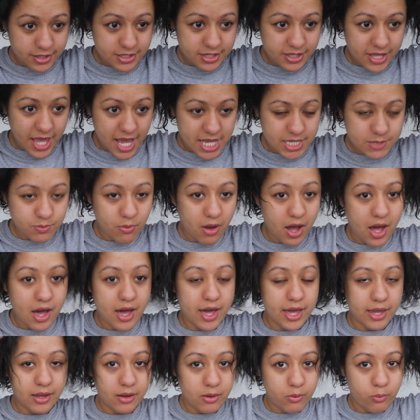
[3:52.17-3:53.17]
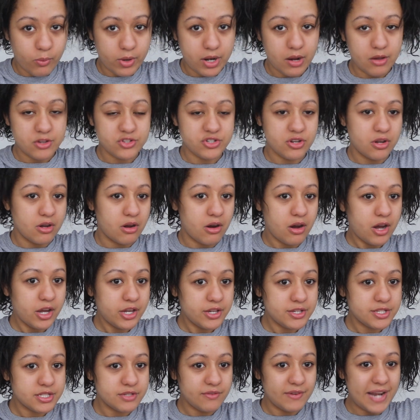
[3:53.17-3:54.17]
So that's why when I was younger I
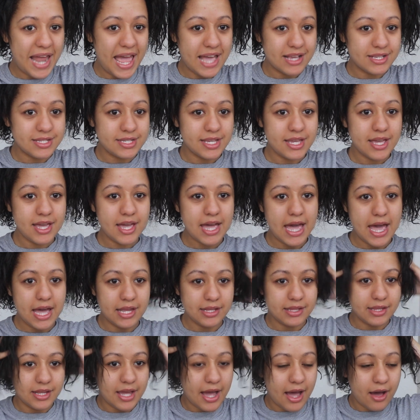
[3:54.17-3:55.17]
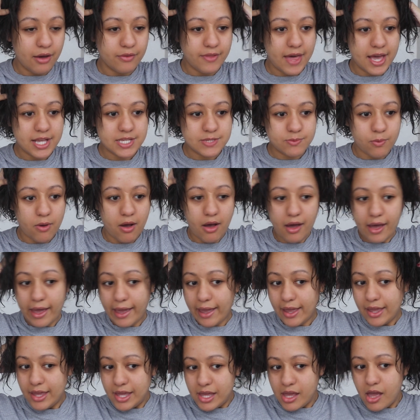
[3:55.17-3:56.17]
used to relax it, and now that's
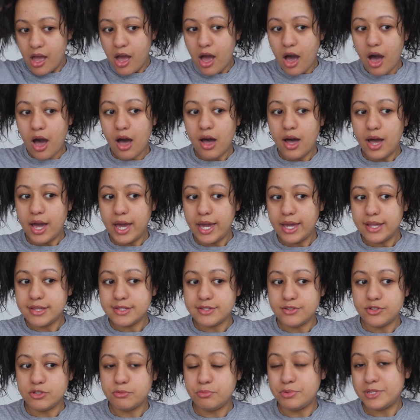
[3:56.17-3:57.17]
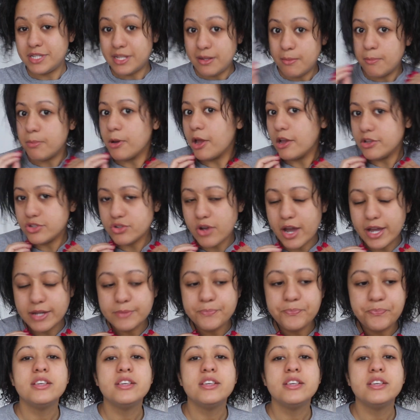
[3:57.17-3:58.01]
why I do the Brazilian blow dry.